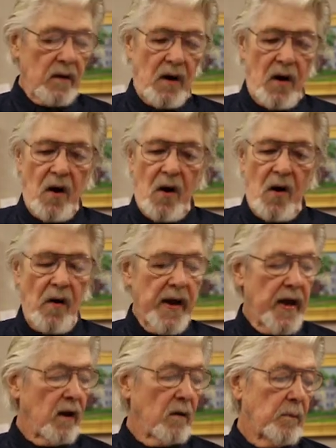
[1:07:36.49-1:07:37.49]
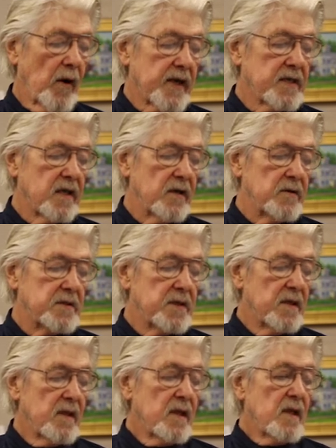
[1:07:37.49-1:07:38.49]
All hell breaks loose.
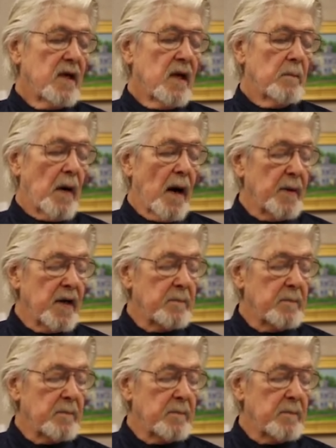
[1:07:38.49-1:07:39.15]
Mama